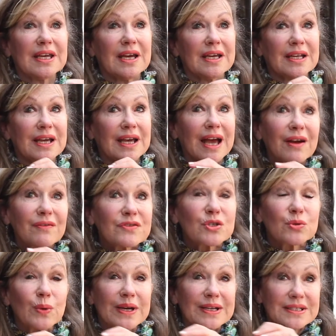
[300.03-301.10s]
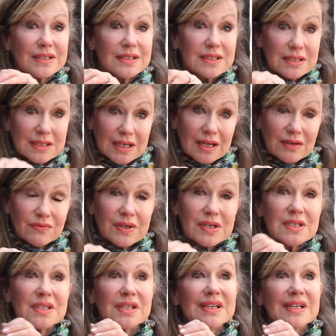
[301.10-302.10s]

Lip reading: and I have directed David,